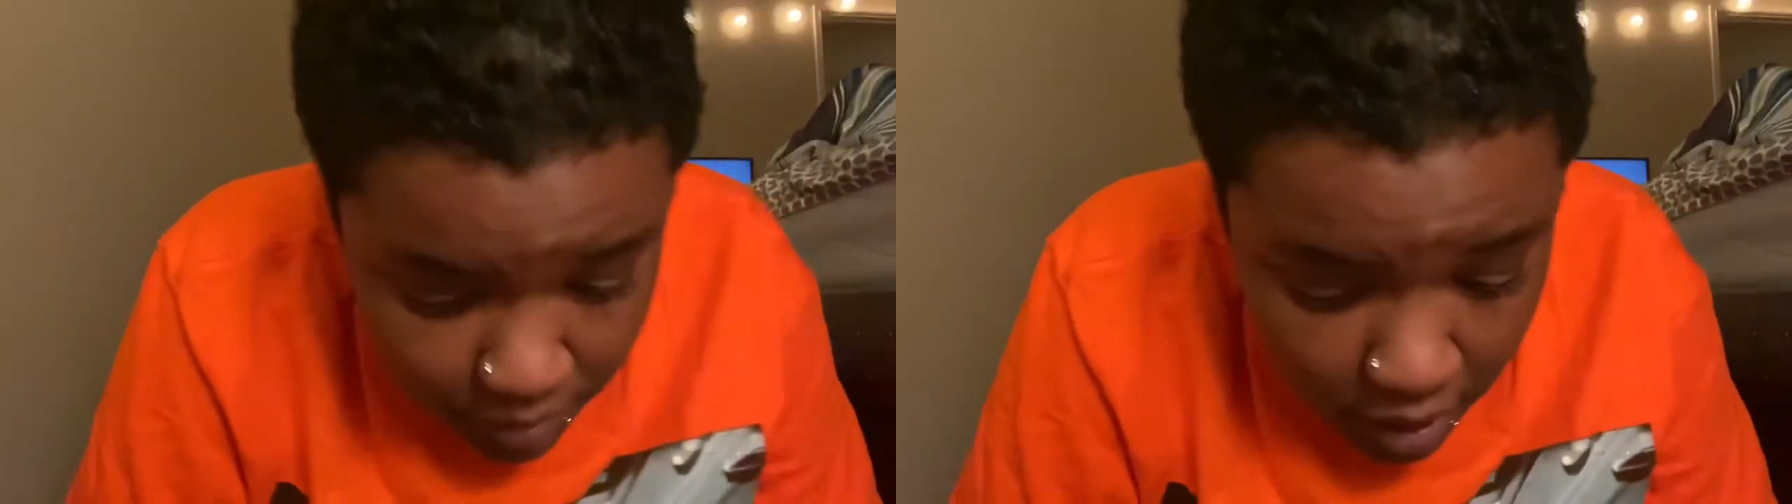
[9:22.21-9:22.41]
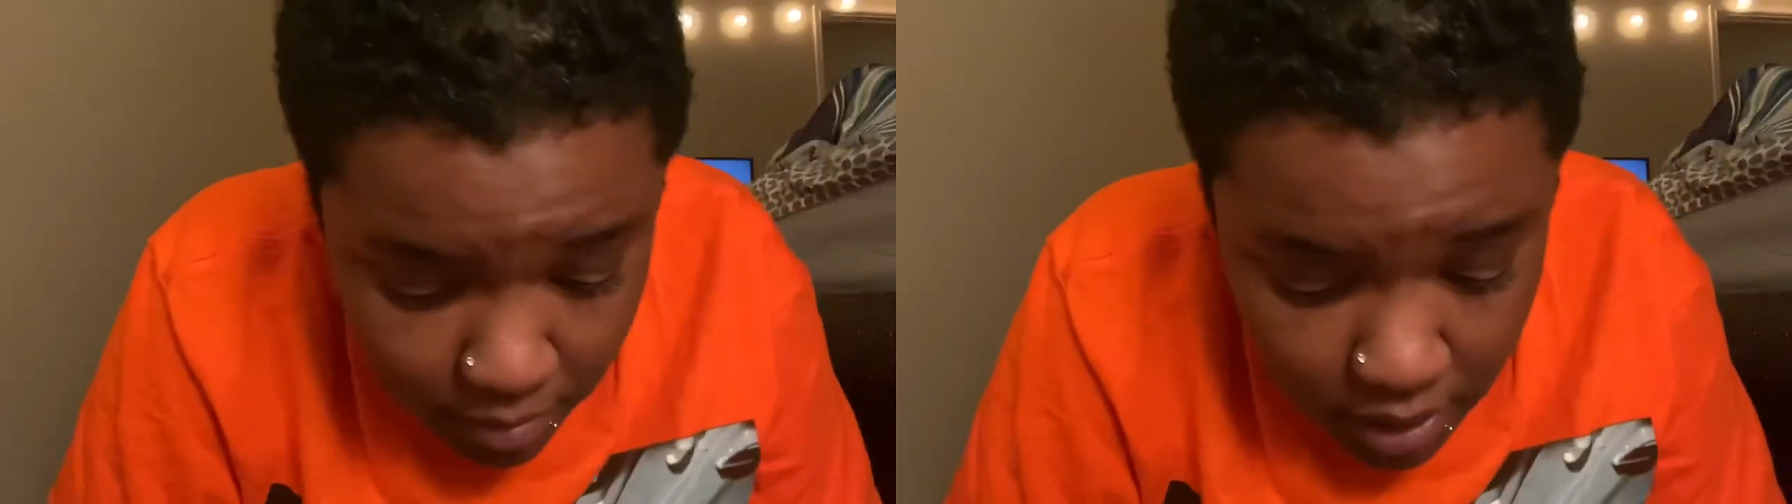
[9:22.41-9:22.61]

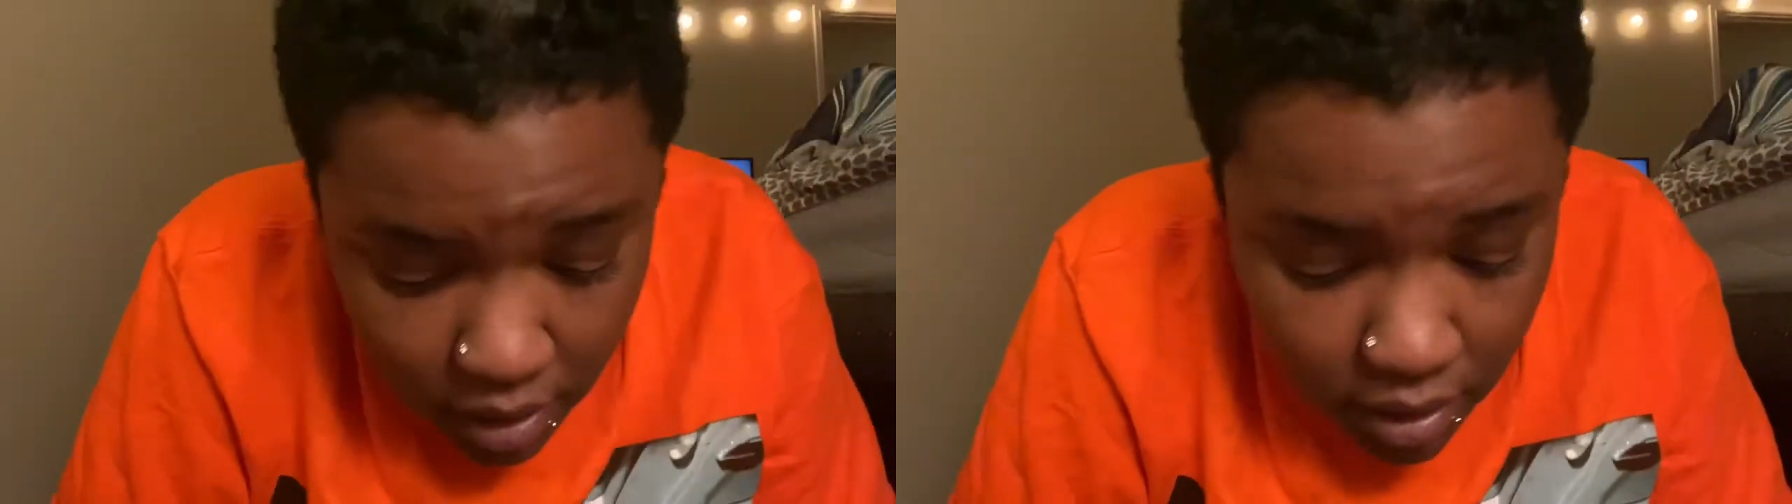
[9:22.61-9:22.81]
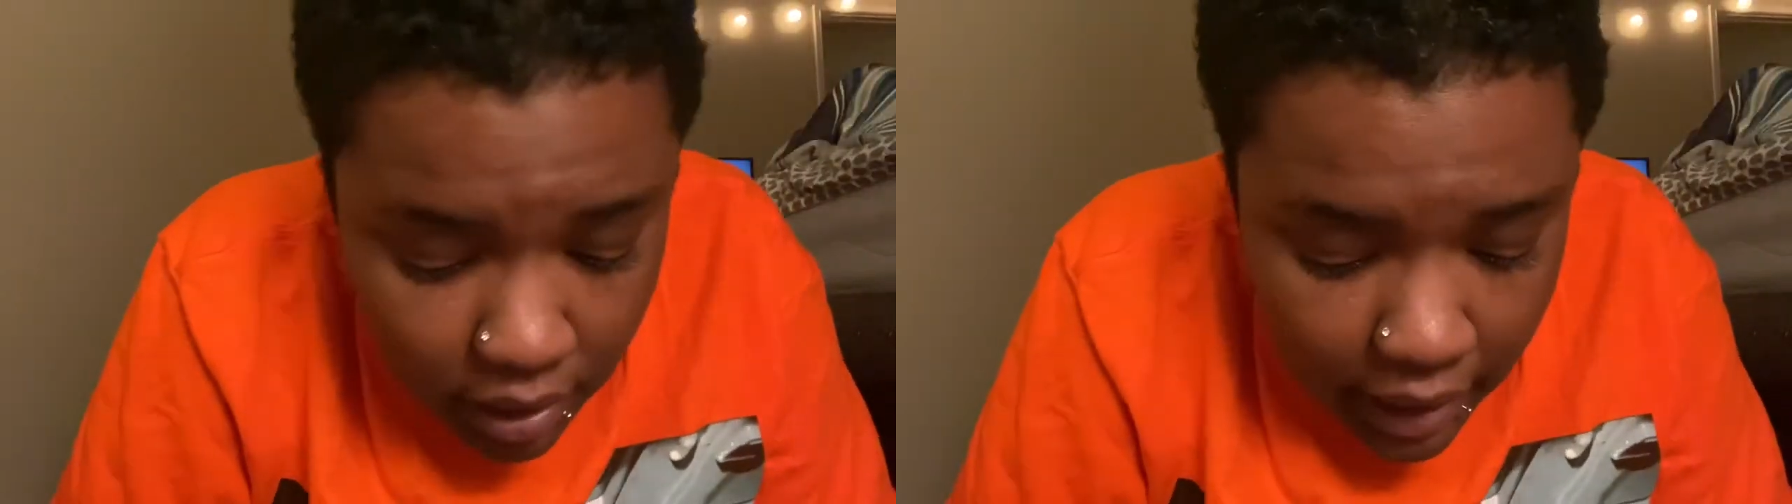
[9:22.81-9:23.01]
I'm
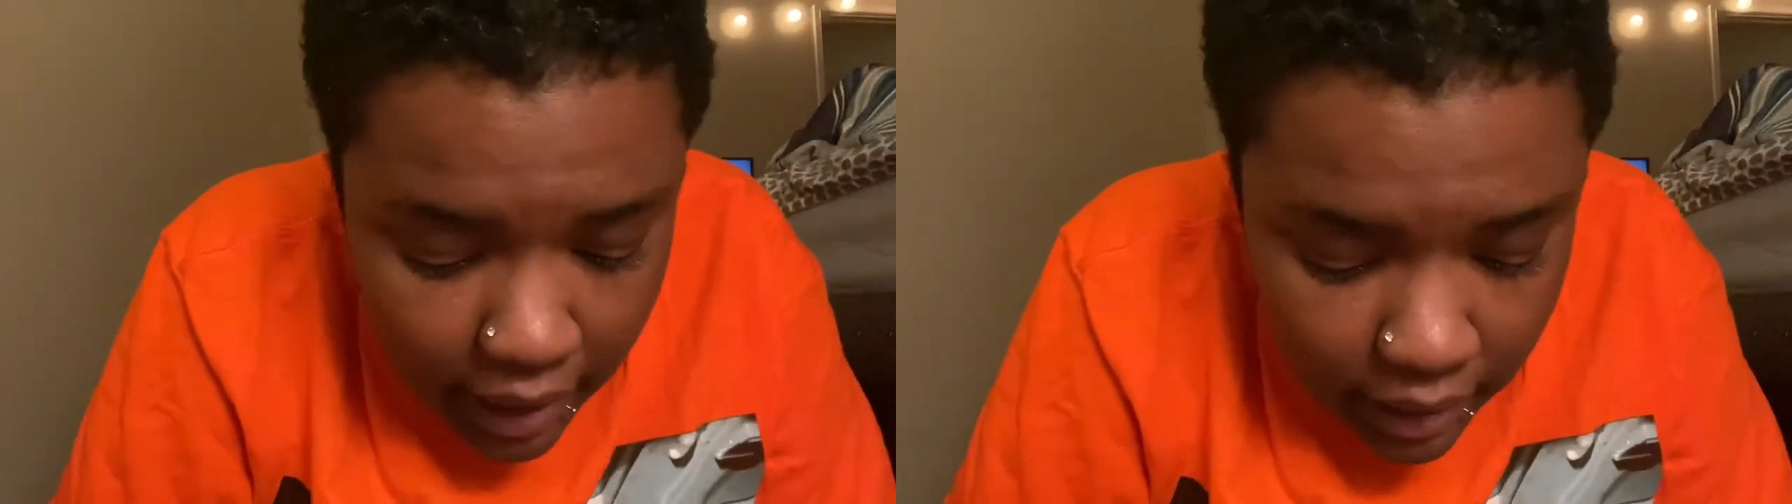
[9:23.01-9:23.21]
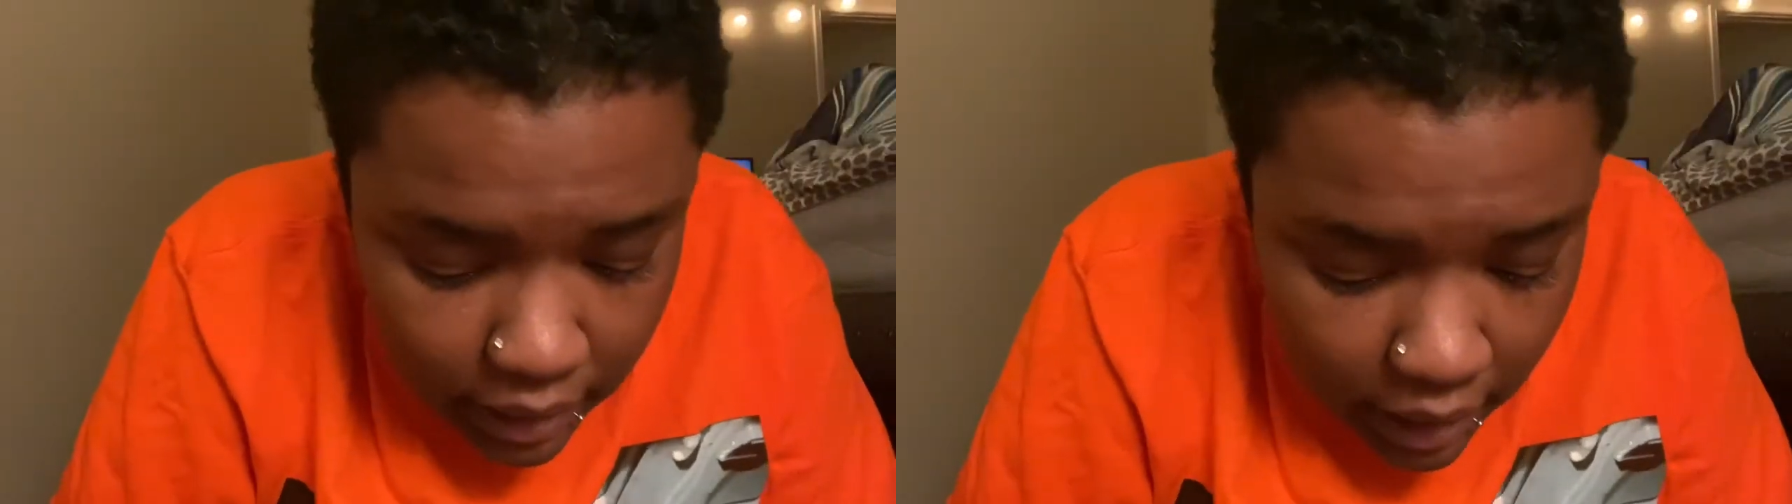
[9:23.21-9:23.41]
so
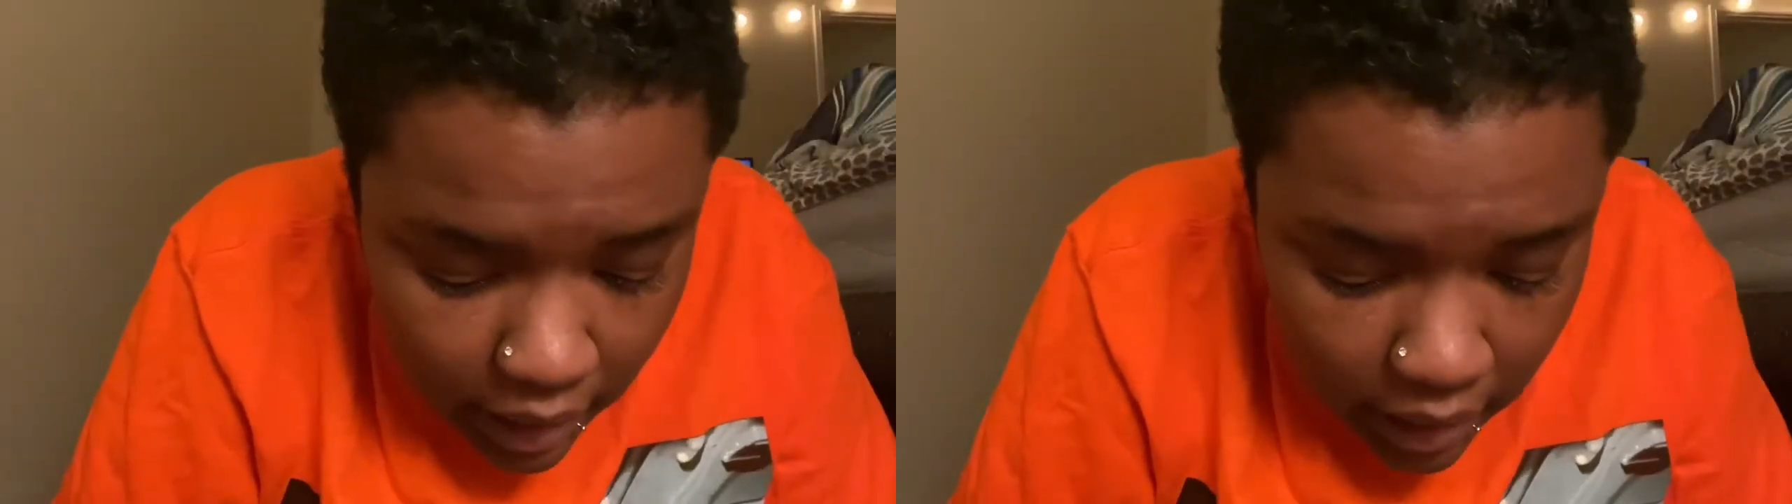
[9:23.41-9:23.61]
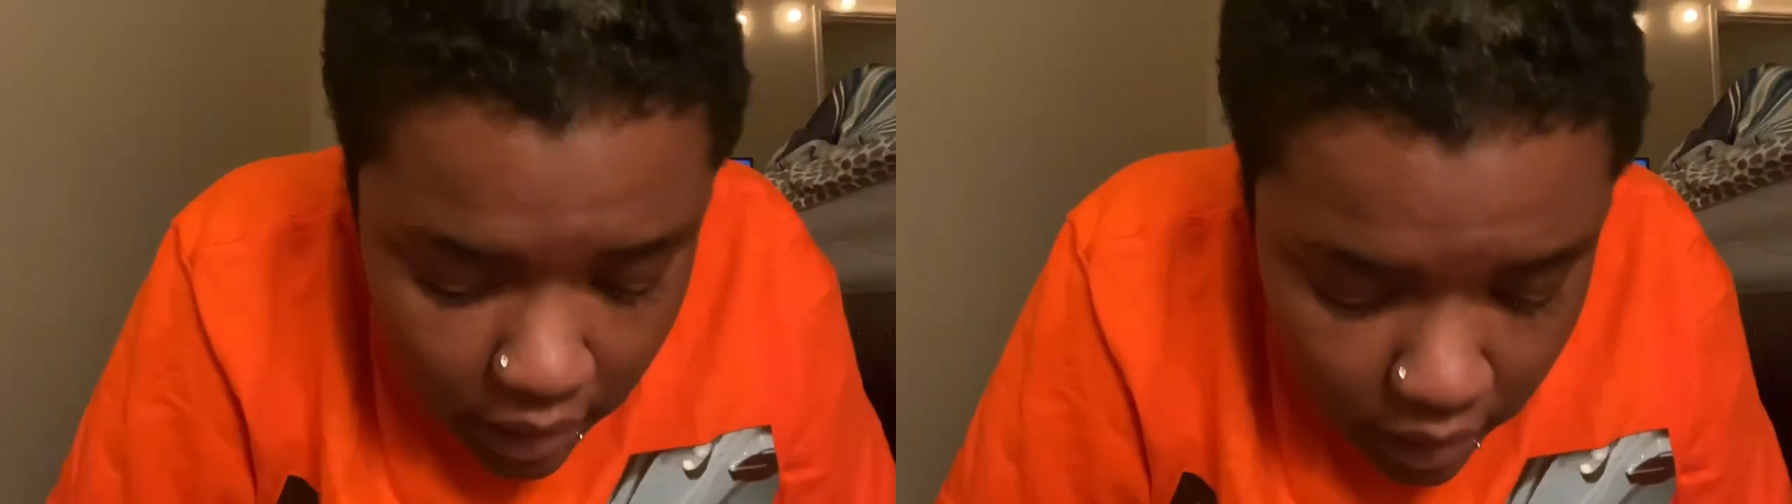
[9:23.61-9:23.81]
glad
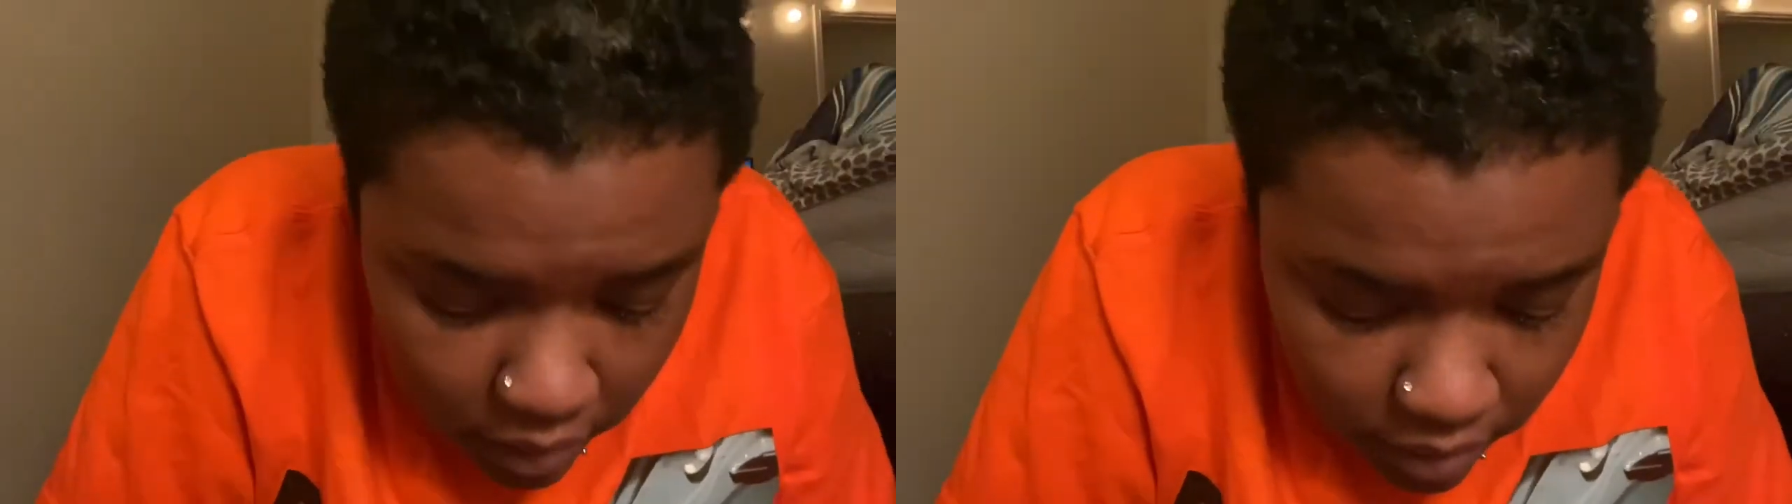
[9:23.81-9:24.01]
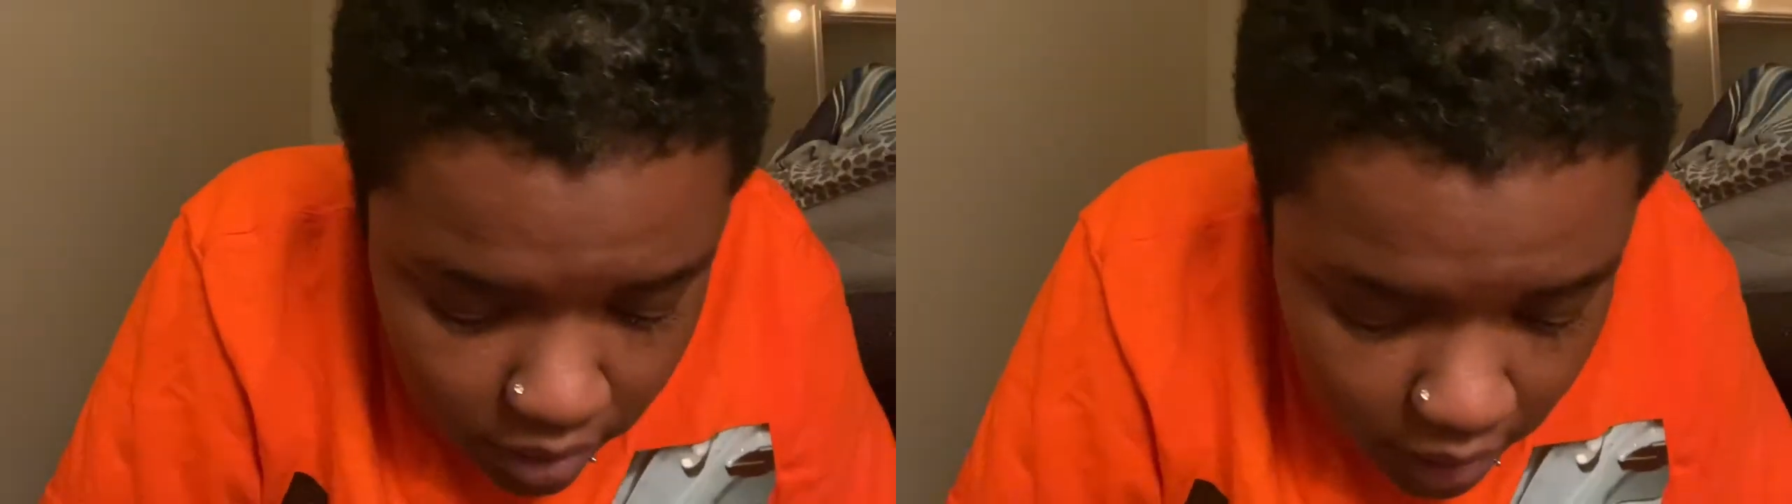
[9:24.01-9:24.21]
that, you know,
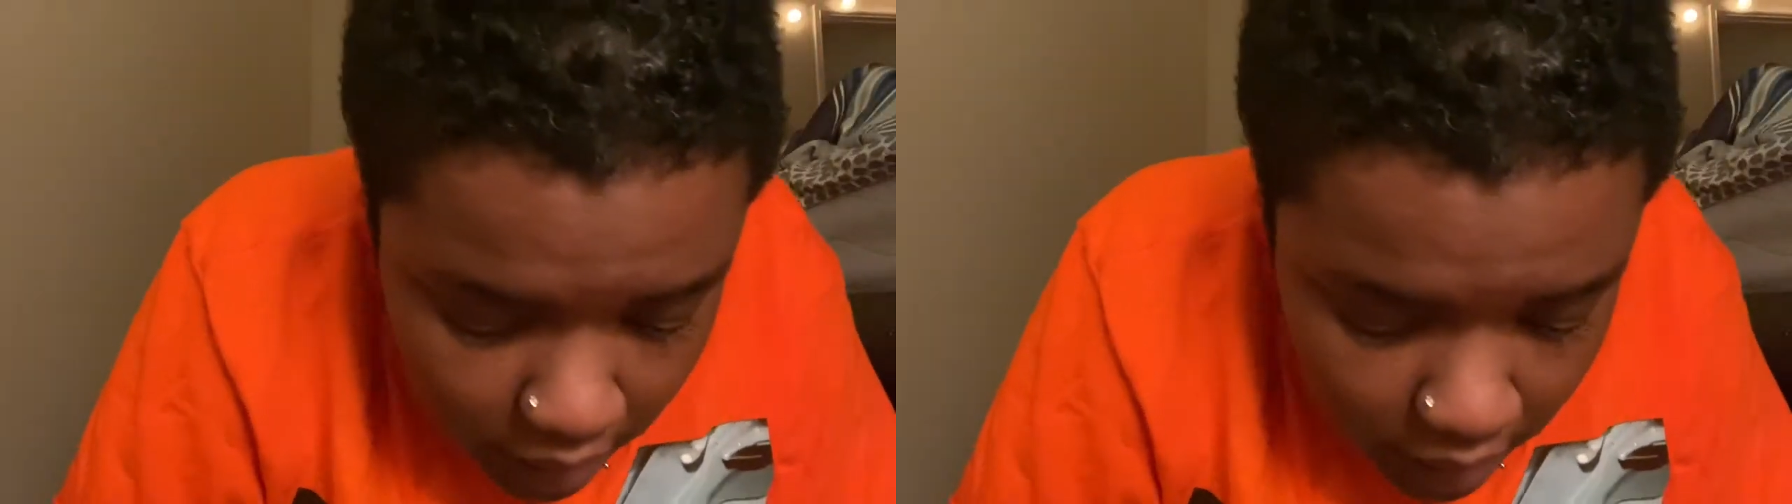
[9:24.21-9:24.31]
he